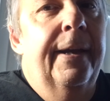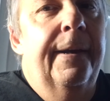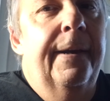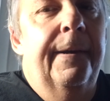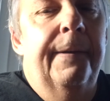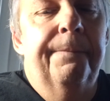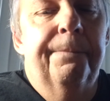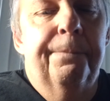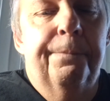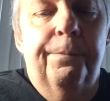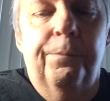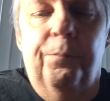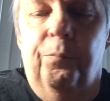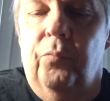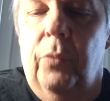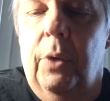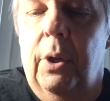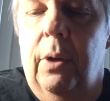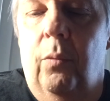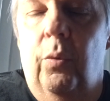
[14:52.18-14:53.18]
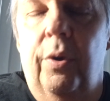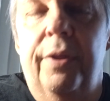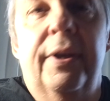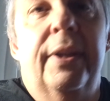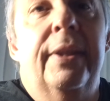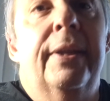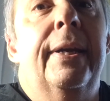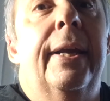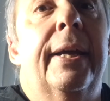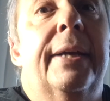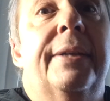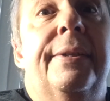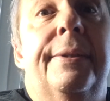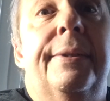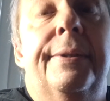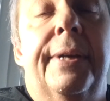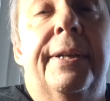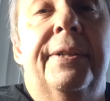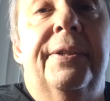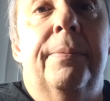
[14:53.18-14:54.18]
it within the
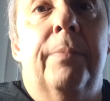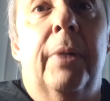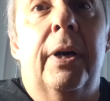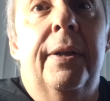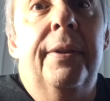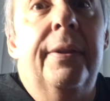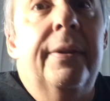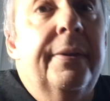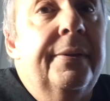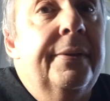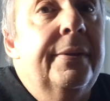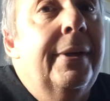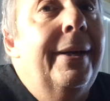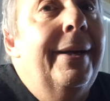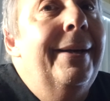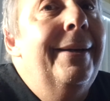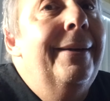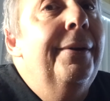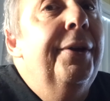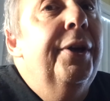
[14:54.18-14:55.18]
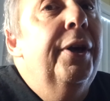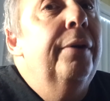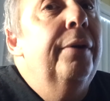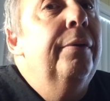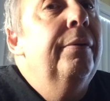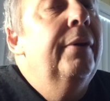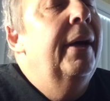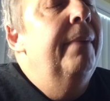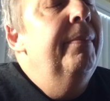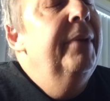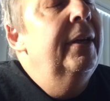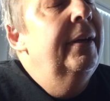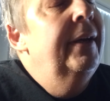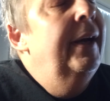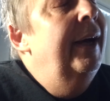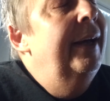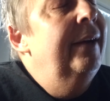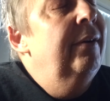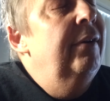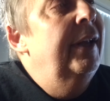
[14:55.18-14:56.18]
next 6 months, I don't know. I mean,
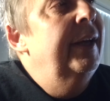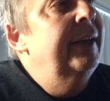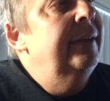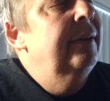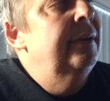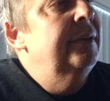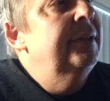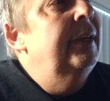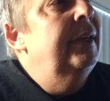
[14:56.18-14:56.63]
I don't like those